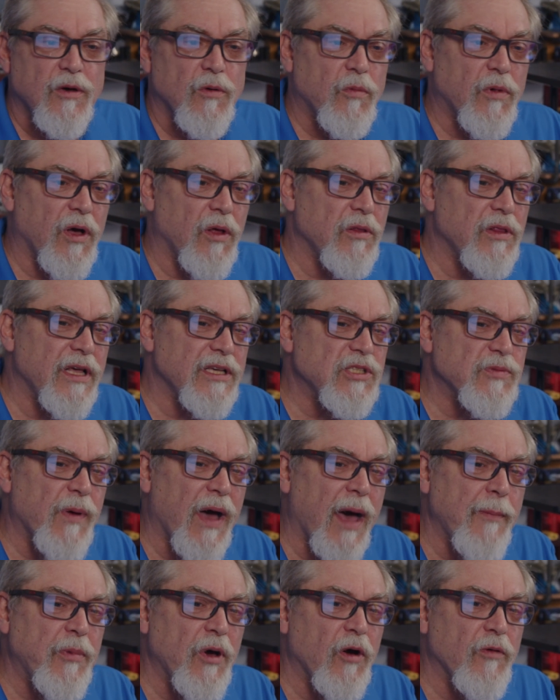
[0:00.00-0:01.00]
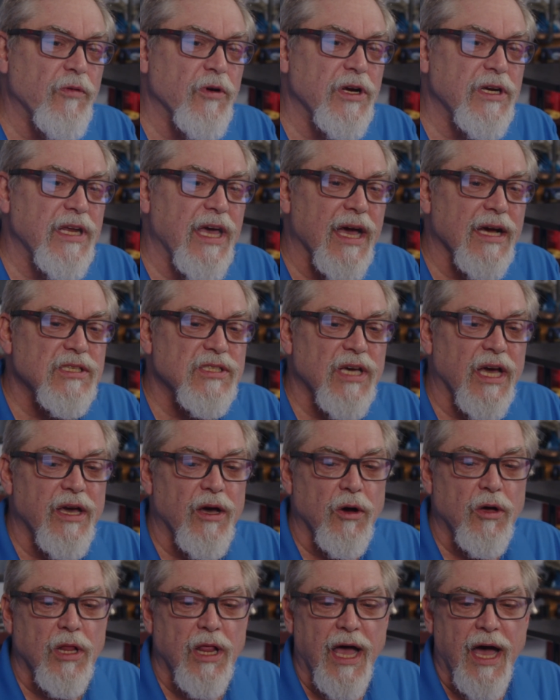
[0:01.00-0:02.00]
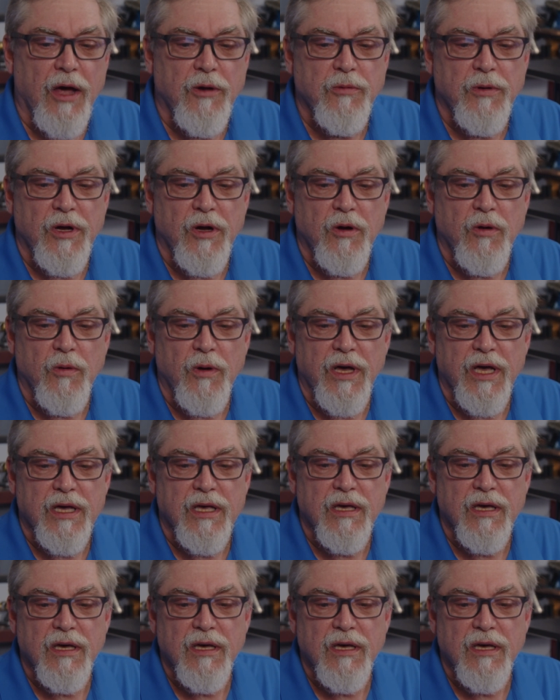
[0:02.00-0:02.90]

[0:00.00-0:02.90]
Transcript: Well, let's pop over into XiO Cloud real quick.